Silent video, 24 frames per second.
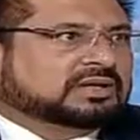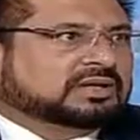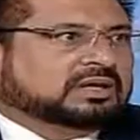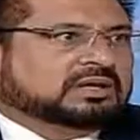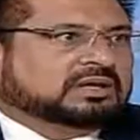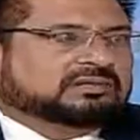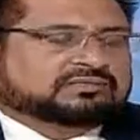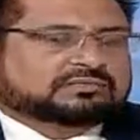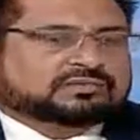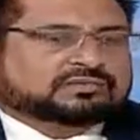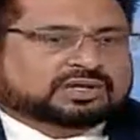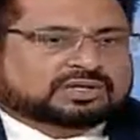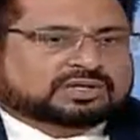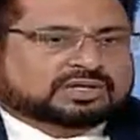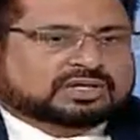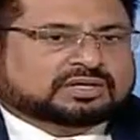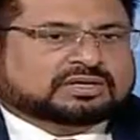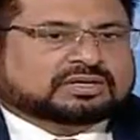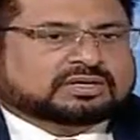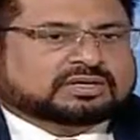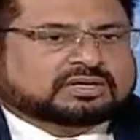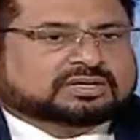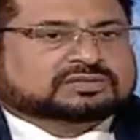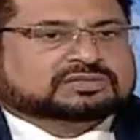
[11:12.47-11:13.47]
If
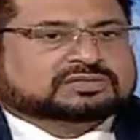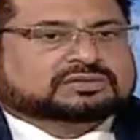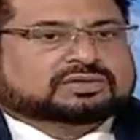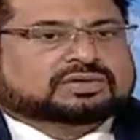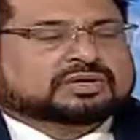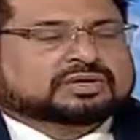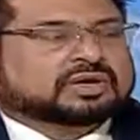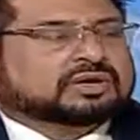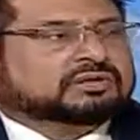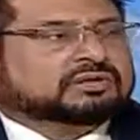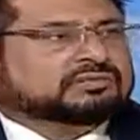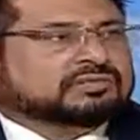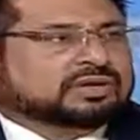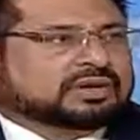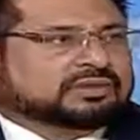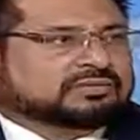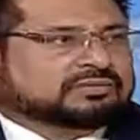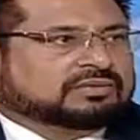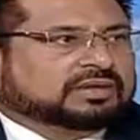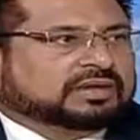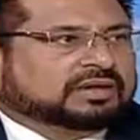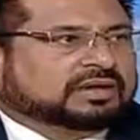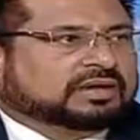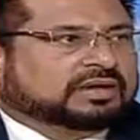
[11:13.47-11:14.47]
monitoring is going on very
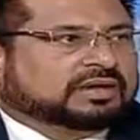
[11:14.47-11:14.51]
well